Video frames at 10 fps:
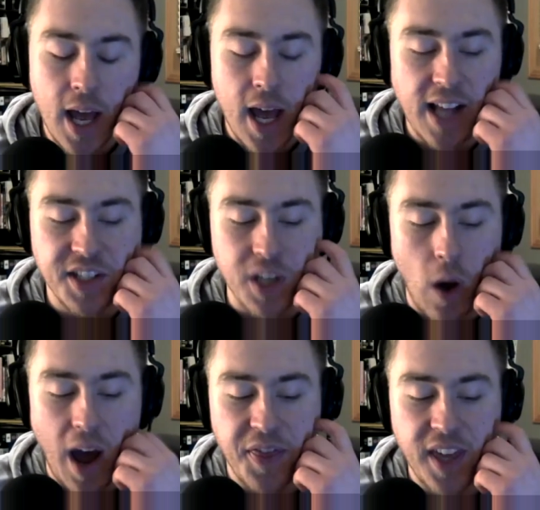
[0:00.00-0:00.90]
And so
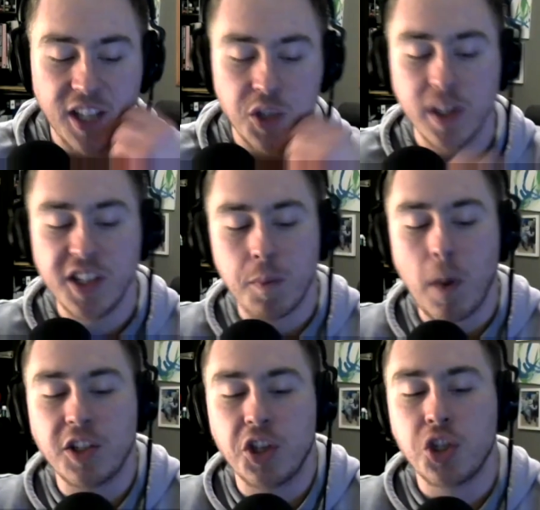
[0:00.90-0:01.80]
I think it's really
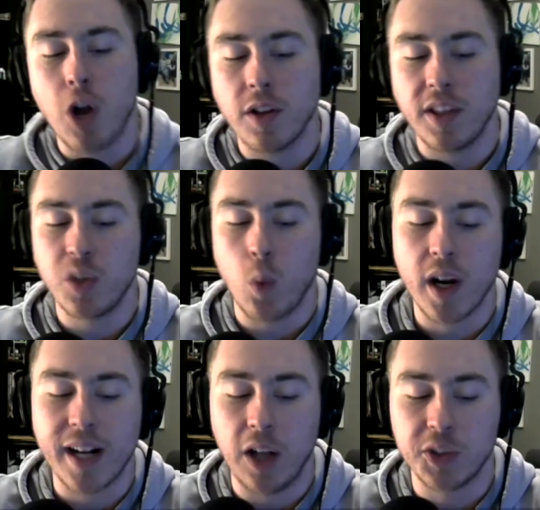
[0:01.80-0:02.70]
smart to start these
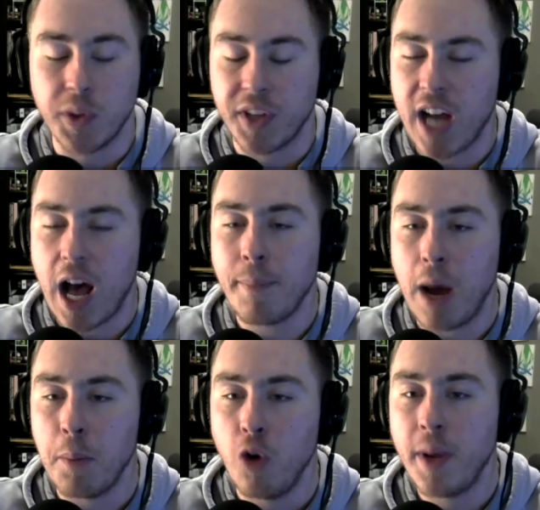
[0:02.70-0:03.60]
workouts with the compound
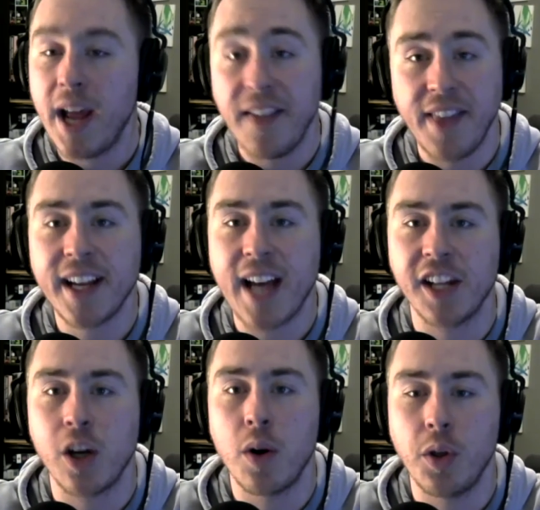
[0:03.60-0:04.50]
movement and then kind of go
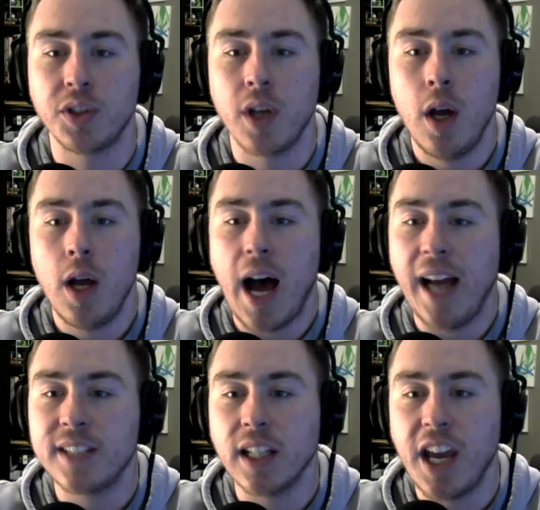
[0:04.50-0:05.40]
into those
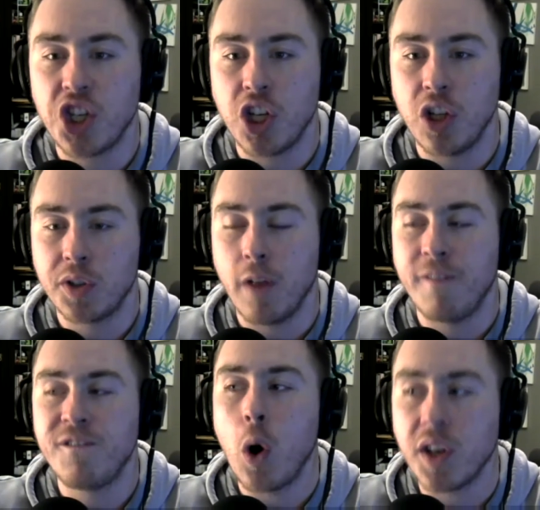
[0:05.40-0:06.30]
isolation, those little
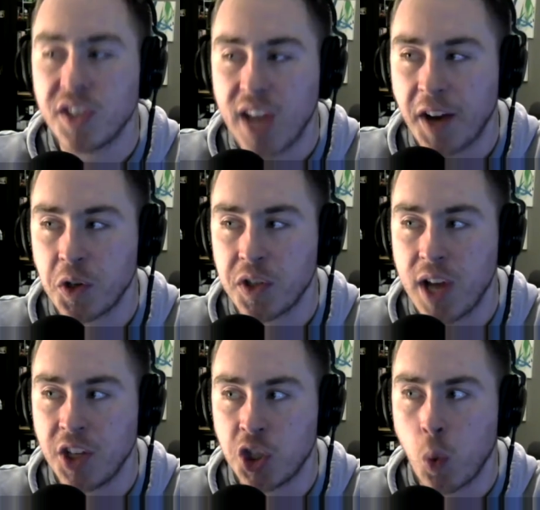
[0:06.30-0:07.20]
focus
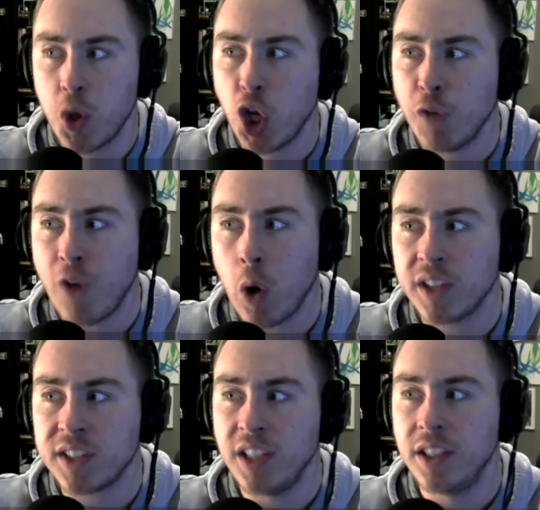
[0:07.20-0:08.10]
exercises where you can
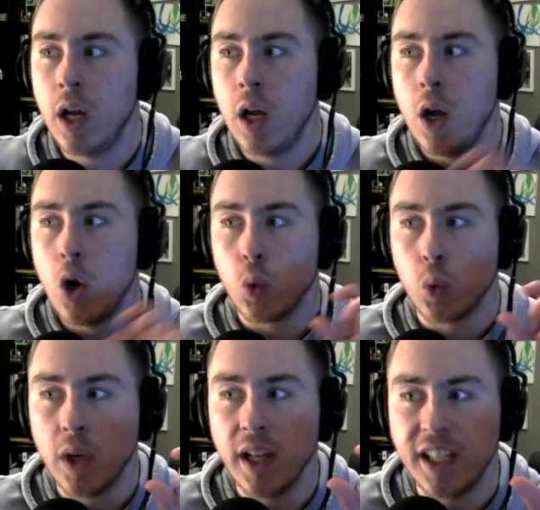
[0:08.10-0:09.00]
focus on
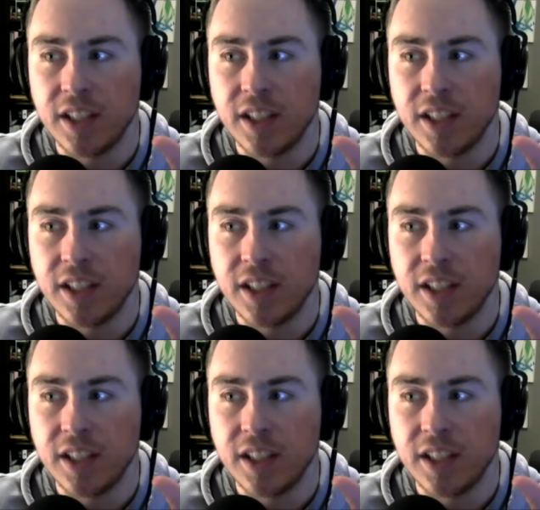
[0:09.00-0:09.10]
really